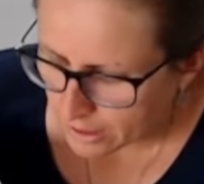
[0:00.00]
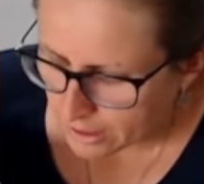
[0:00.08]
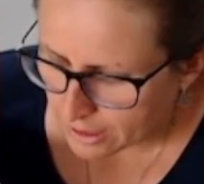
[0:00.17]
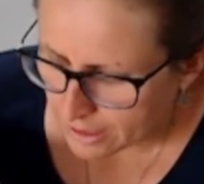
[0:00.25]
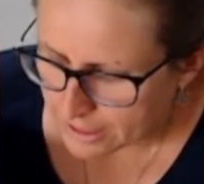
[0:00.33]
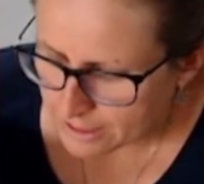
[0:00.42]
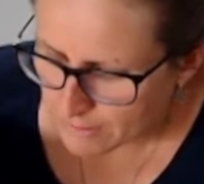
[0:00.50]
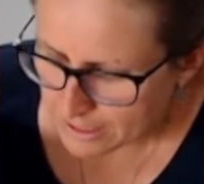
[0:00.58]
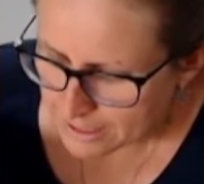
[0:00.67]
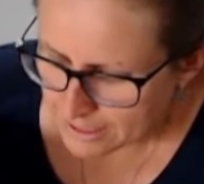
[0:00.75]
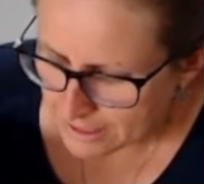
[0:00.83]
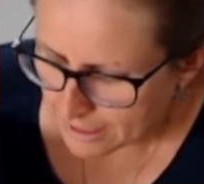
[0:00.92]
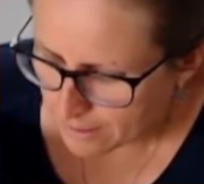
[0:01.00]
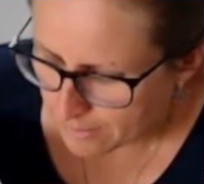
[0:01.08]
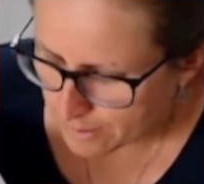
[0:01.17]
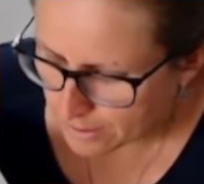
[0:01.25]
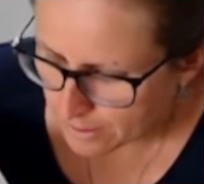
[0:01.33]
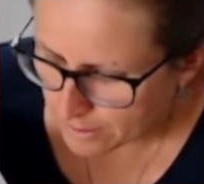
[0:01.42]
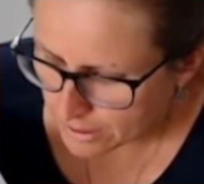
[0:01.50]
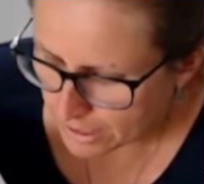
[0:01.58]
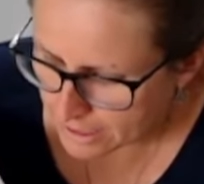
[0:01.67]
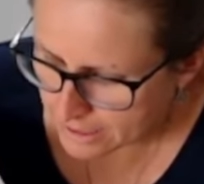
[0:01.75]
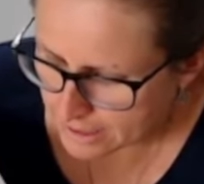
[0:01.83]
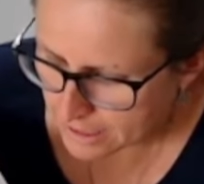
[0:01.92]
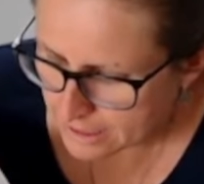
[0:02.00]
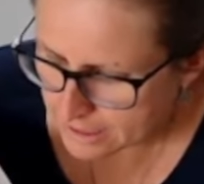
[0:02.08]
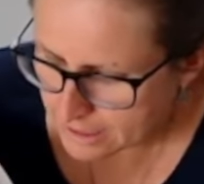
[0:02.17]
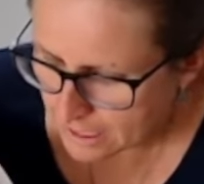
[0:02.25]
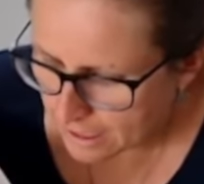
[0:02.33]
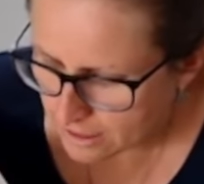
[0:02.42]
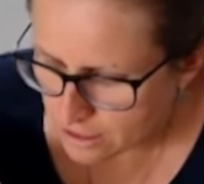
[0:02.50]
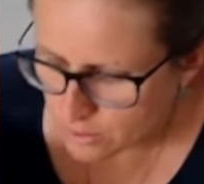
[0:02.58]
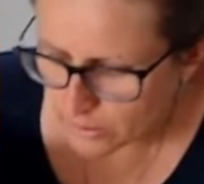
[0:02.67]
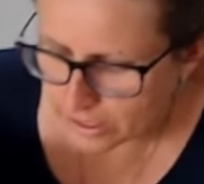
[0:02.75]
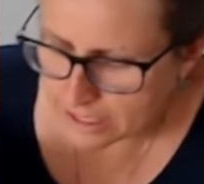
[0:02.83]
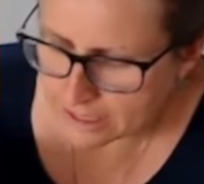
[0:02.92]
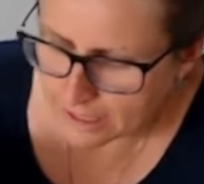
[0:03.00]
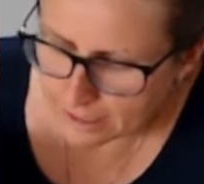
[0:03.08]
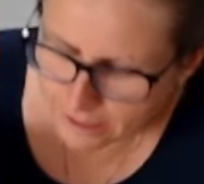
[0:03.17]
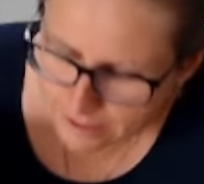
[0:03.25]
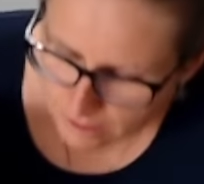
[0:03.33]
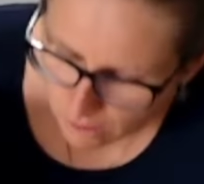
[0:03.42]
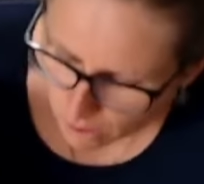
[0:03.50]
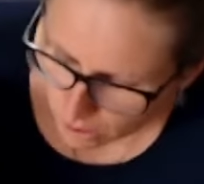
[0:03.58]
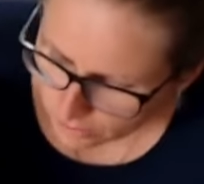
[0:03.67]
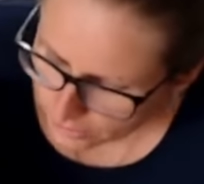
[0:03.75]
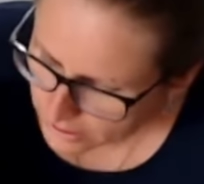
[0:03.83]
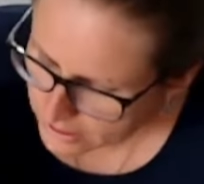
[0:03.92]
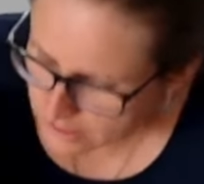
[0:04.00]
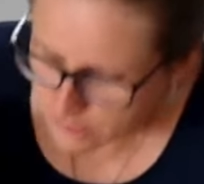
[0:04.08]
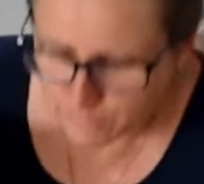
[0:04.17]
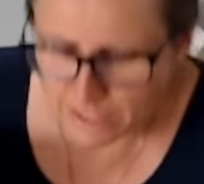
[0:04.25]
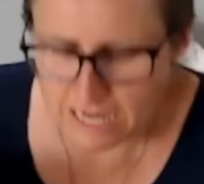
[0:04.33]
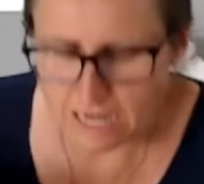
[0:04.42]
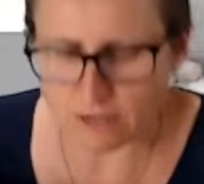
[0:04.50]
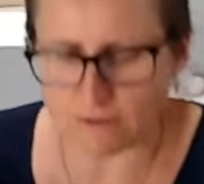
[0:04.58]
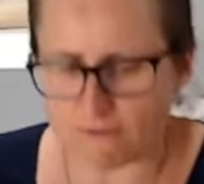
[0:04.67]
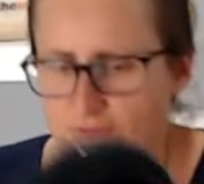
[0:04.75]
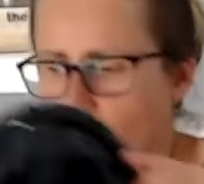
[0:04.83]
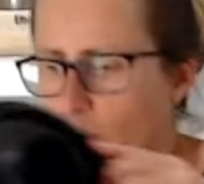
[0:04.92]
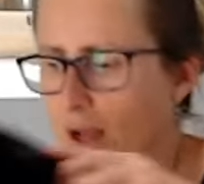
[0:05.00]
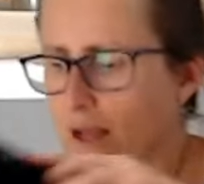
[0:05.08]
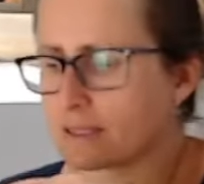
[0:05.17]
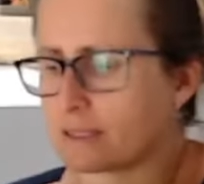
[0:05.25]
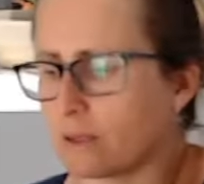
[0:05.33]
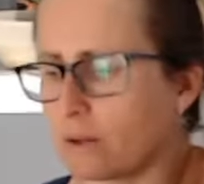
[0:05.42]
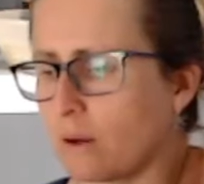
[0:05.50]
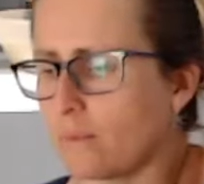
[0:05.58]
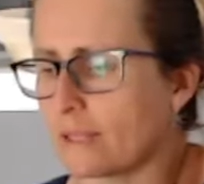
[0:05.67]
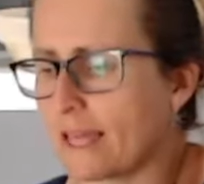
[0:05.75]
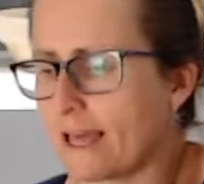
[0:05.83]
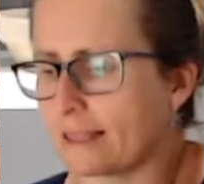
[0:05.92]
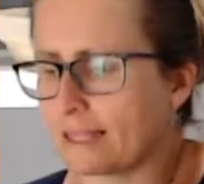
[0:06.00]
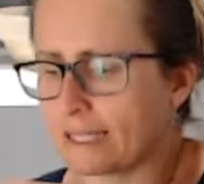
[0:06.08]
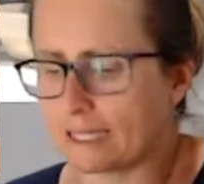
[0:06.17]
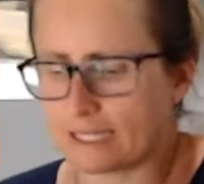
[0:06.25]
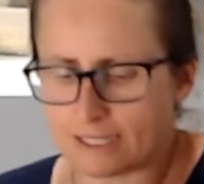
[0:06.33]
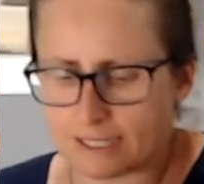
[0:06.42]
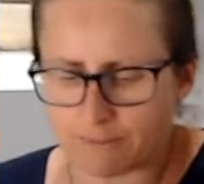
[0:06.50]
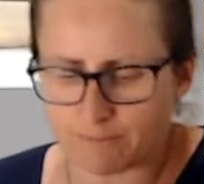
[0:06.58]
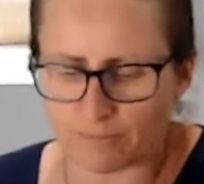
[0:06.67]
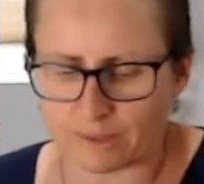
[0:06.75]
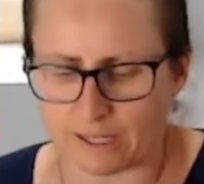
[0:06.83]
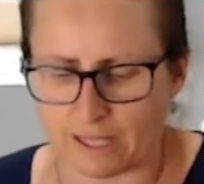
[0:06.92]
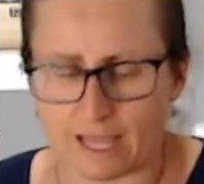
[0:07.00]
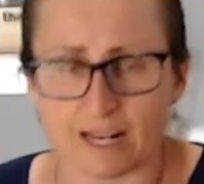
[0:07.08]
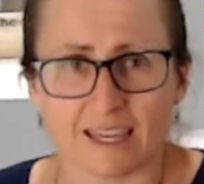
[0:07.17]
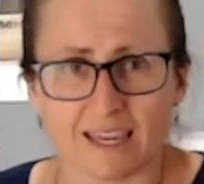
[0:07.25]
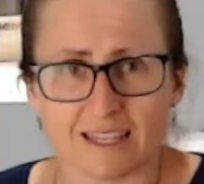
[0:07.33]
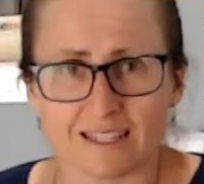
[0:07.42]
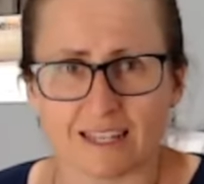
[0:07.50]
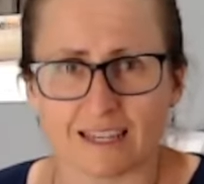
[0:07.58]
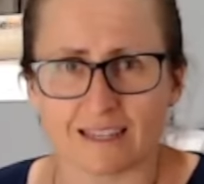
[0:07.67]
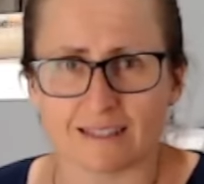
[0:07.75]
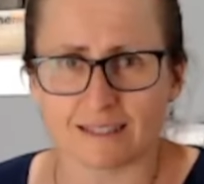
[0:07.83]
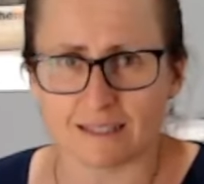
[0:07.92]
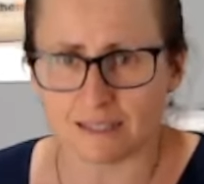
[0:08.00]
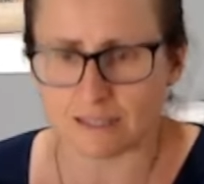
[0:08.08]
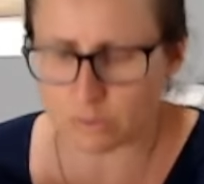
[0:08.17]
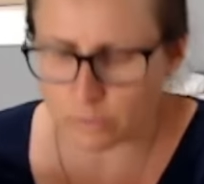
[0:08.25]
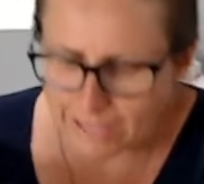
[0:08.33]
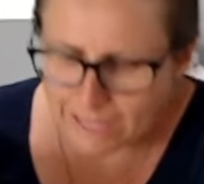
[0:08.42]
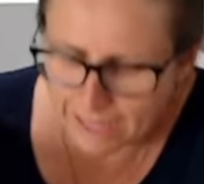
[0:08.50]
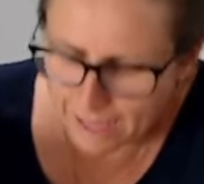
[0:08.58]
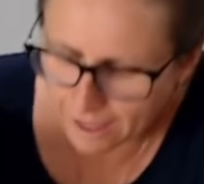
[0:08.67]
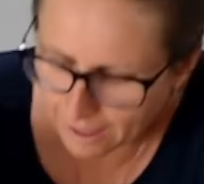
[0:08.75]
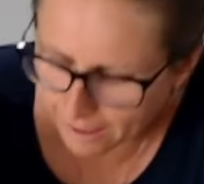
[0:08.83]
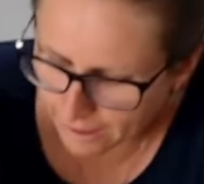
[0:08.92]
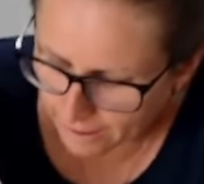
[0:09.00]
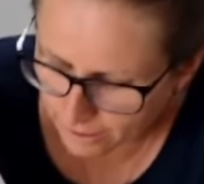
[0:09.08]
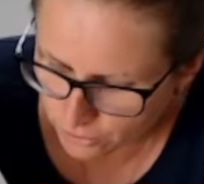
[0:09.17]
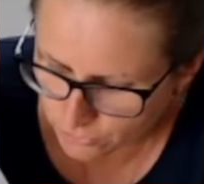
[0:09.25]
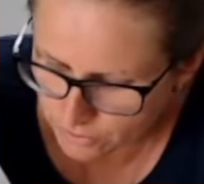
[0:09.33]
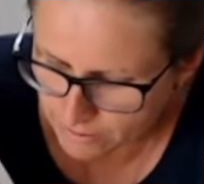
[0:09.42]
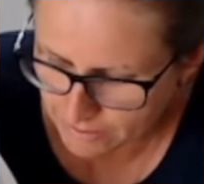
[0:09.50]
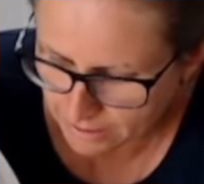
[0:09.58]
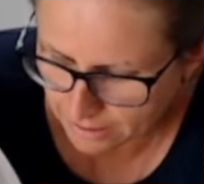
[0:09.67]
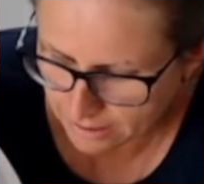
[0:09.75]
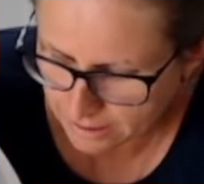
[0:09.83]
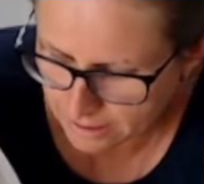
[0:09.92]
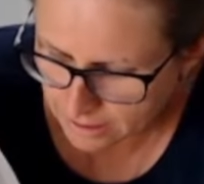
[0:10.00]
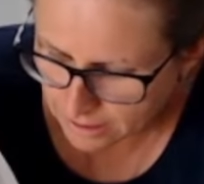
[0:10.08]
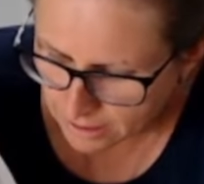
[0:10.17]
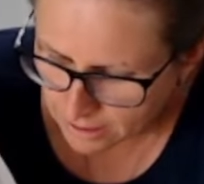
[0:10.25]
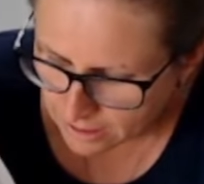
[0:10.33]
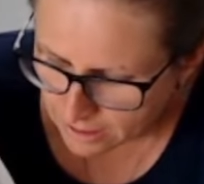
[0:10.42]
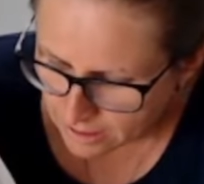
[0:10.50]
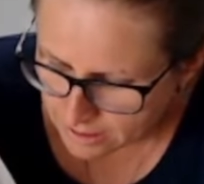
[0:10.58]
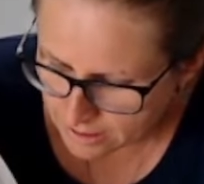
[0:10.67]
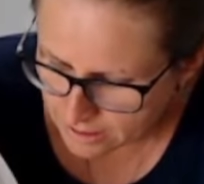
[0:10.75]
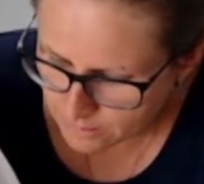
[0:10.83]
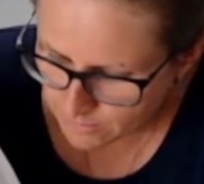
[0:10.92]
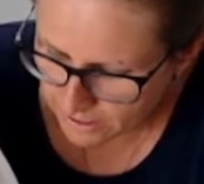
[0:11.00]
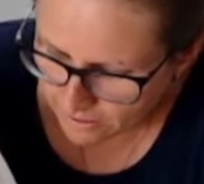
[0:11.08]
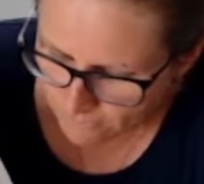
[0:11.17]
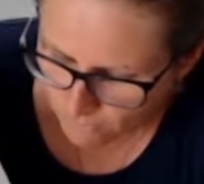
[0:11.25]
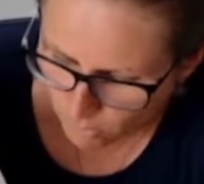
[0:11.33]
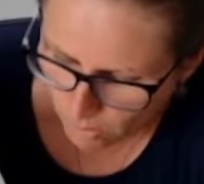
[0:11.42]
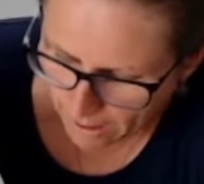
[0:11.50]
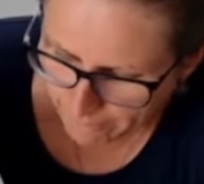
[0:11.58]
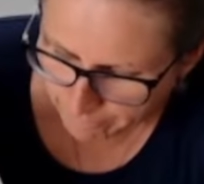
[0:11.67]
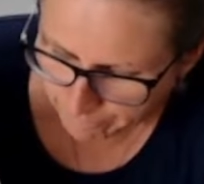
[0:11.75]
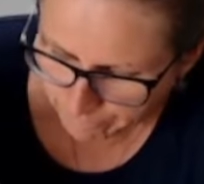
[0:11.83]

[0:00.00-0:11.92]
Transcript: let's mix this up. Then it says 10 to 20 seconds on speed 4. So on with our lid. And I guess in essence, we are creaming it. So speed 4. I'm